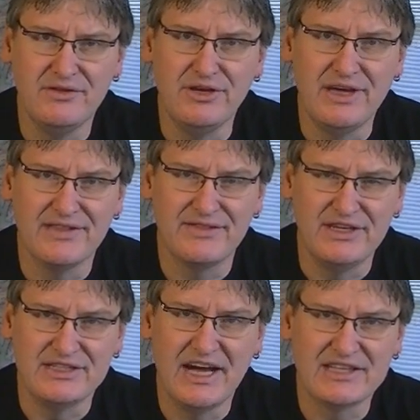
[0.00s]
You can get
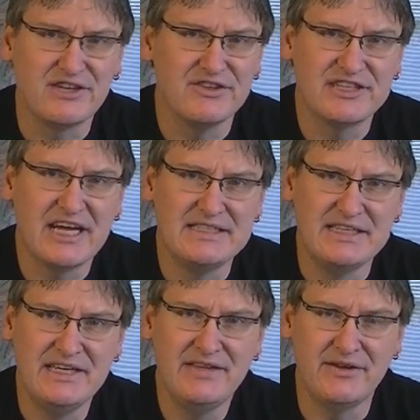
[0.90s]
these guys called the
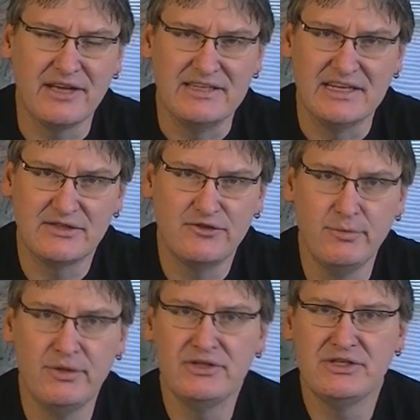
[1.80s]
Sardine. They're like desert
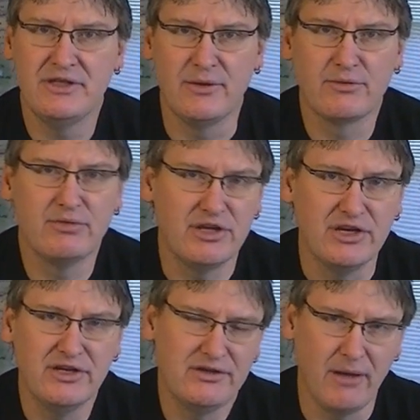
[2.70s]
troopers. They work pretty
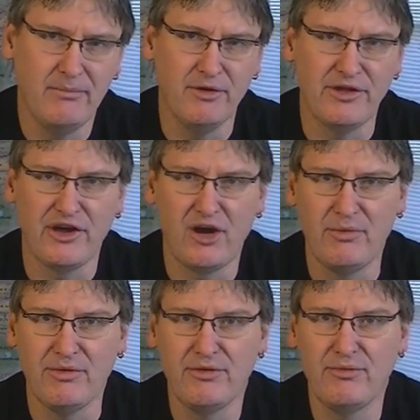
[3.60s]
good. I'm building an
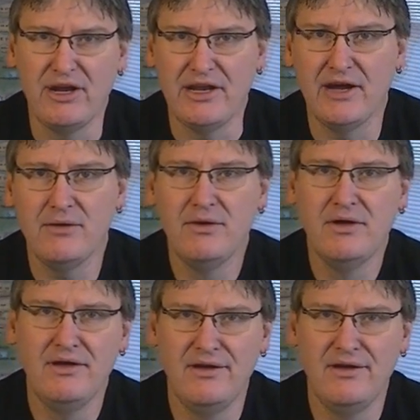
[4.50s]
army with them right now.